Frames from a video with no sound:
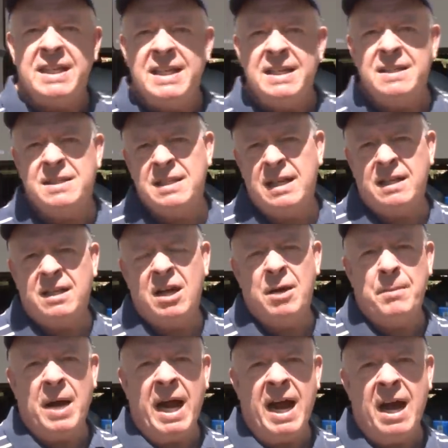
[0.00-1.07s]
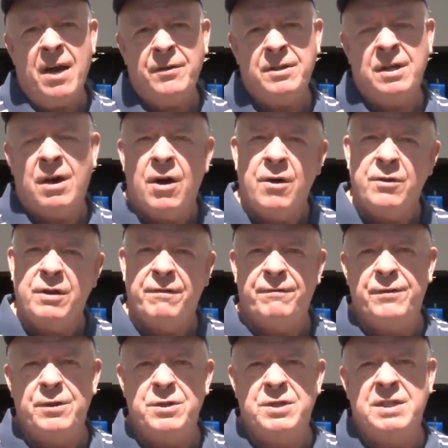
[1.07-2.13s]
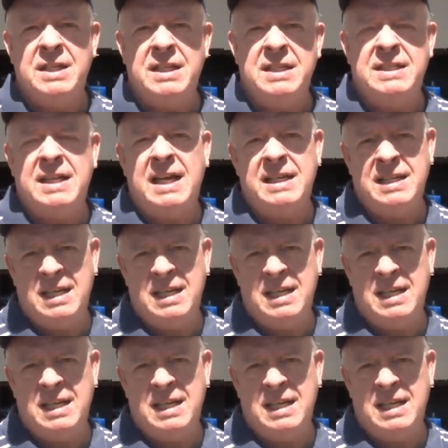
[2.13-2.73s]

things that come out are the first things I